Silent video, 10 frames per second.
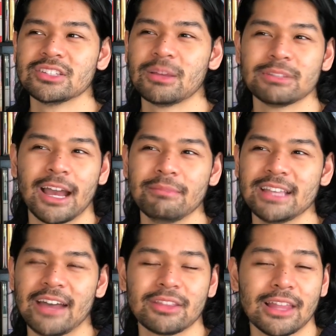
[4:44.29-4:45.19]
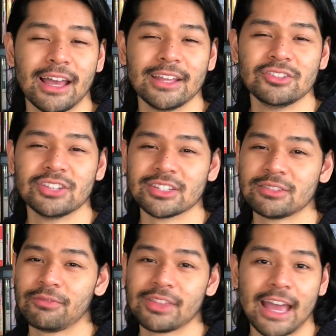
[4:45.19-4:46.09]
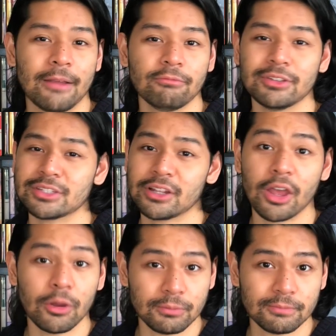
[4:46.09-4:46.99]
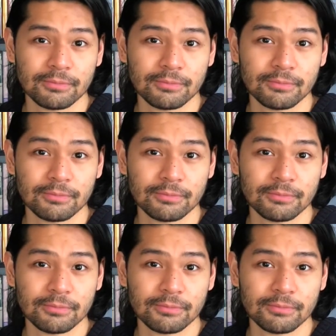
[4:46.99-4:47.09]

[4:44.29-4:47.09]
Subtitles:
sometime down the line just for that reason alone.